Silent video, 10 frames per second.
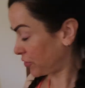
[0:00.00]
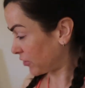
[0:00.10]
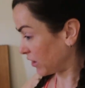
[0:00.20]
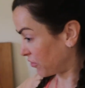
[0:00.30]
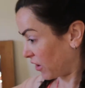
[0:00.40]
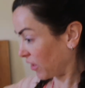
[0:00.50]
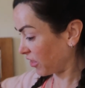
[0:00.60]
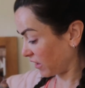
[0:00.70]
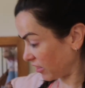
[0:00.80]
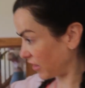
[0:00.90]
trying to find
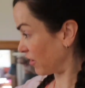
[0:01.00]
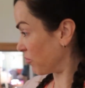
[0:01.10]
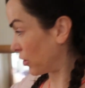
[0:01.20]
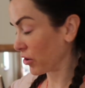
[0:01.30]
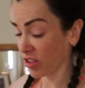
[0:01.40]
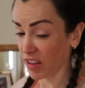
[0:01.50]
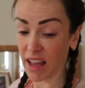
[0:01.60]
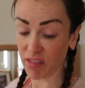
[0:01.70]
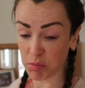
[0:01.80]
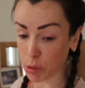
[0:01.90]
things that I've bought, because I
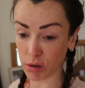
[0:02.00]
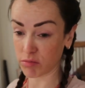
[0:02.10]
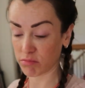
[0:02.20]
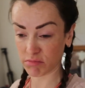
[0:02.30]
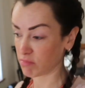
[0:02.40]
have bought